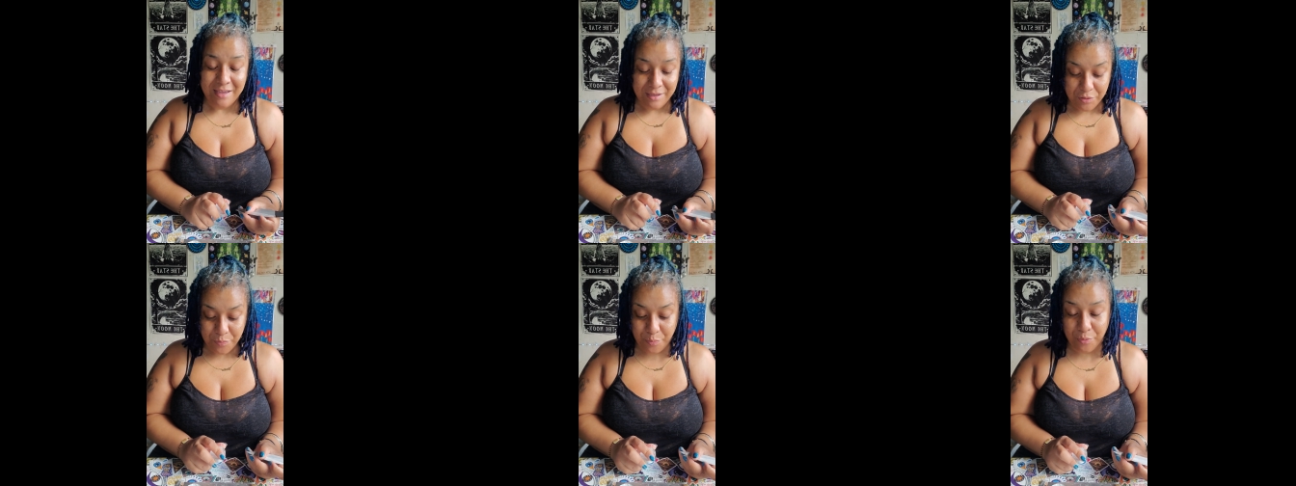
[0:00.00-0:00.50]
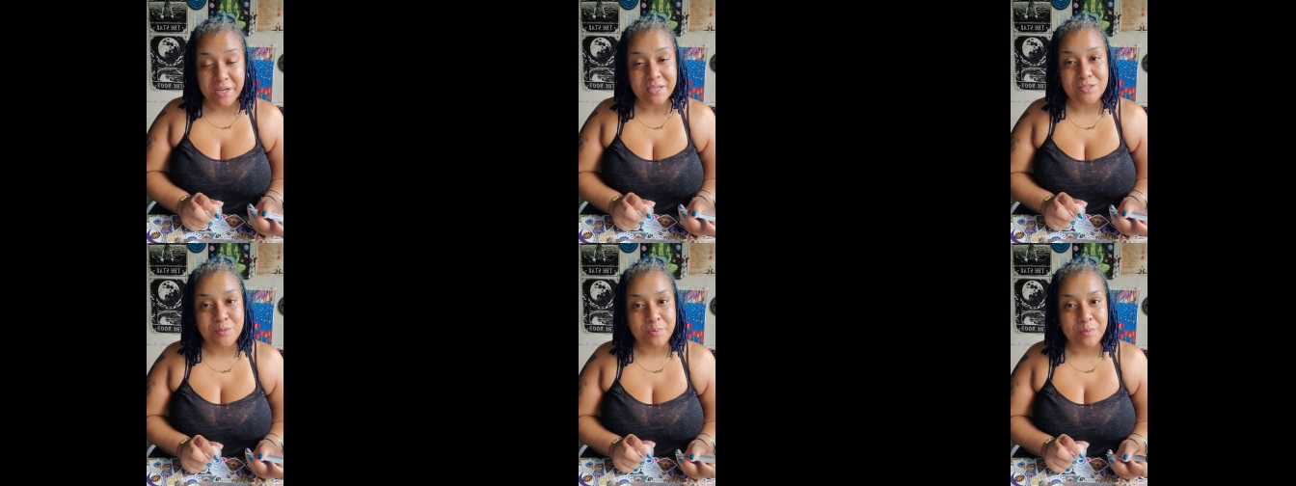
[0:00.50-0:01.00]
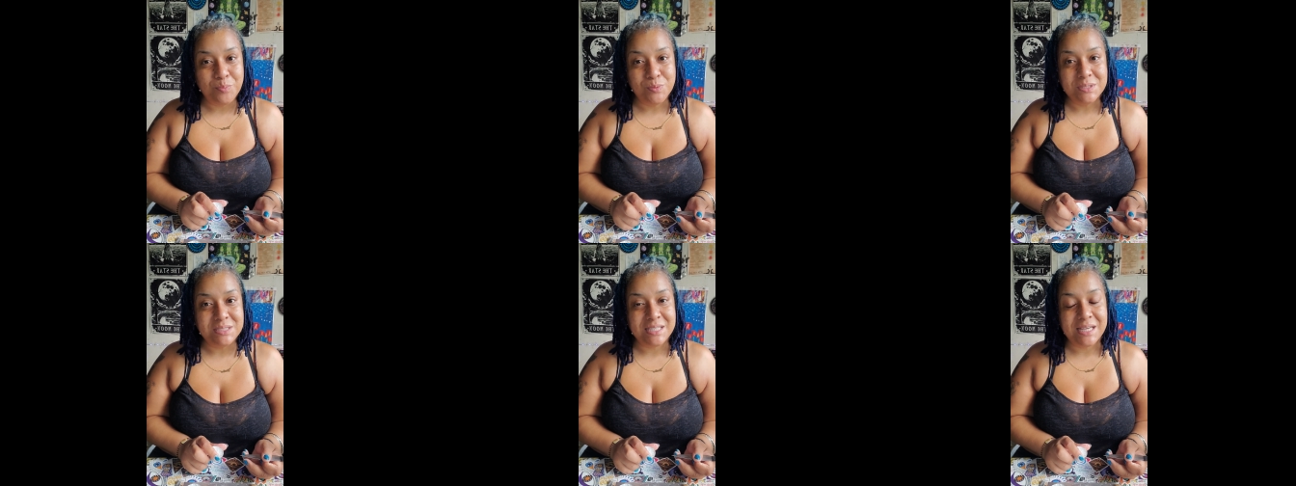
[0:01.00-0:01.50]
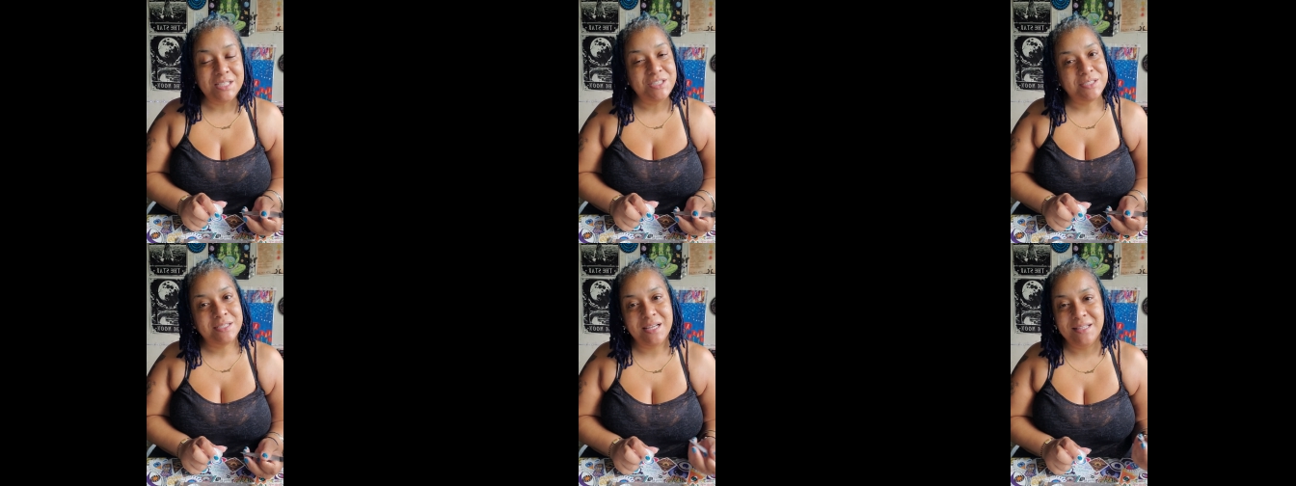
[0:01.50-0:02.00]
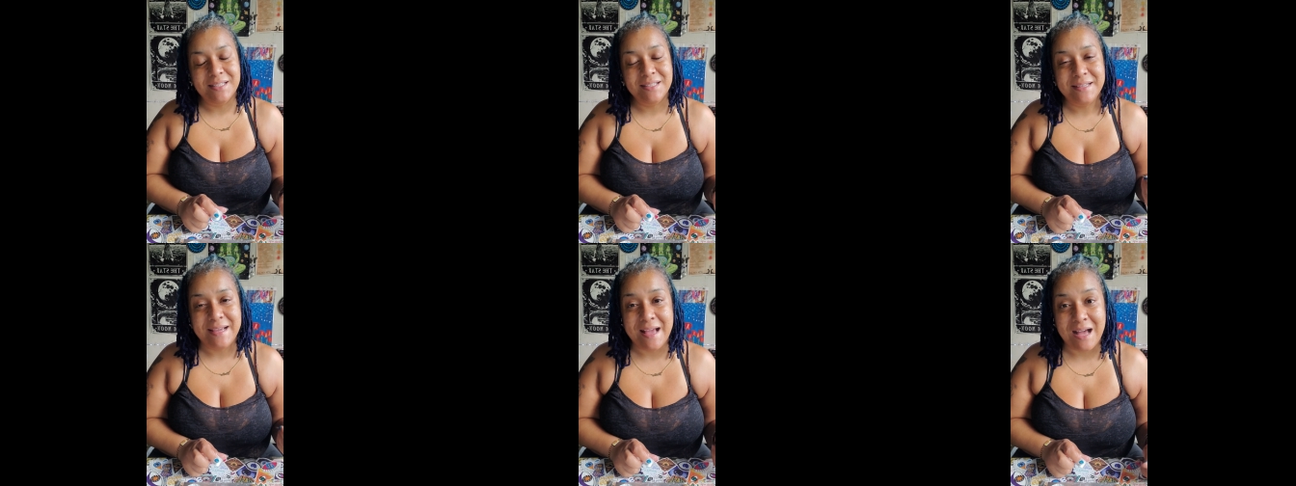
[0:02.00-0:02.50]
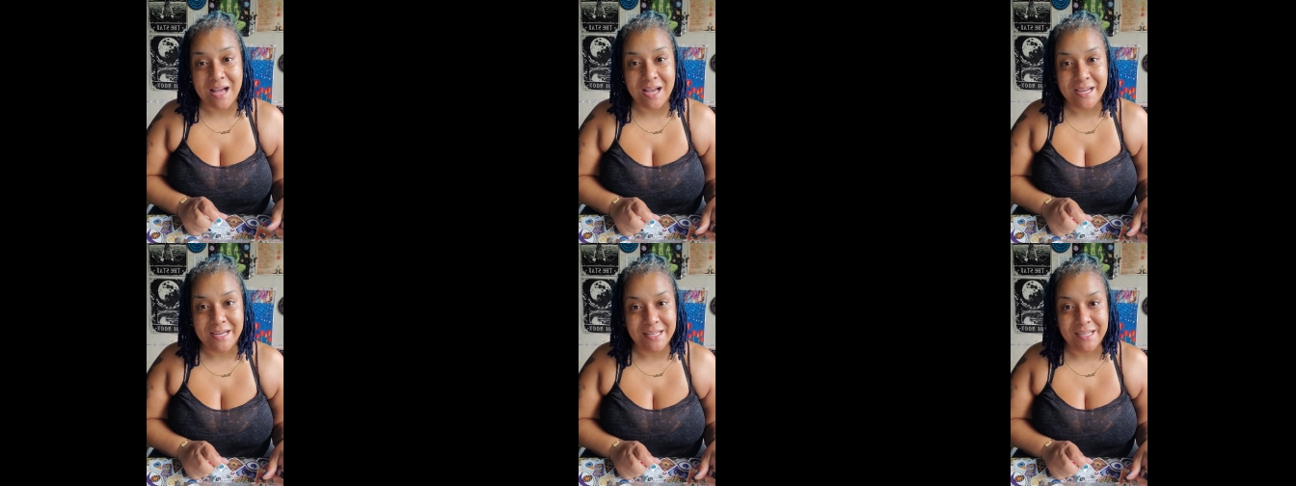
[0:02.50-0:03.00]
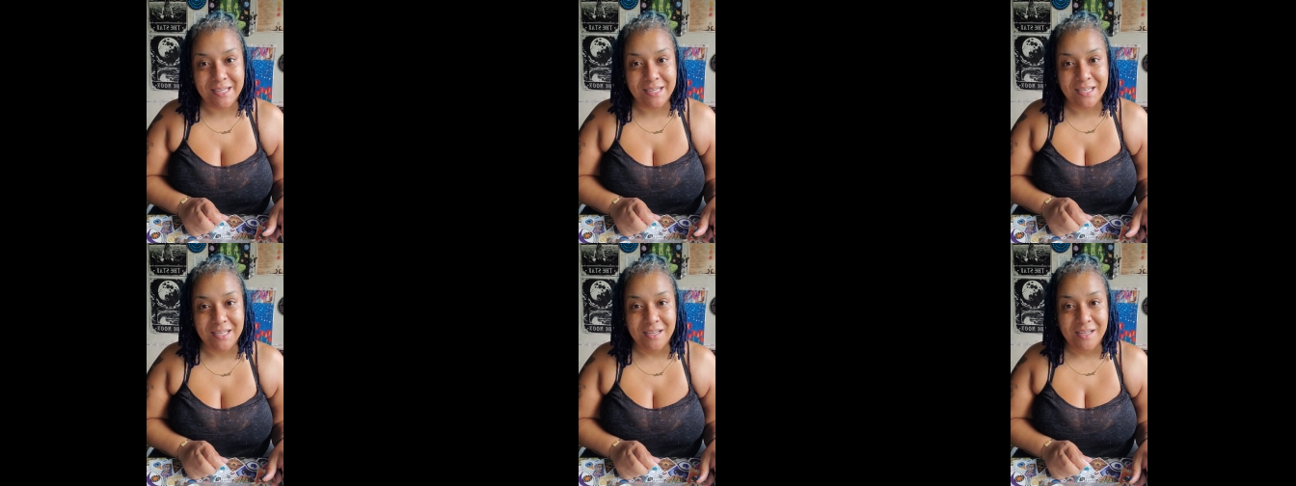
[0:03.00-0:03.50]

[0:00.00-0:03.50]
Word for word: You bring it to people's attention and then they hide it.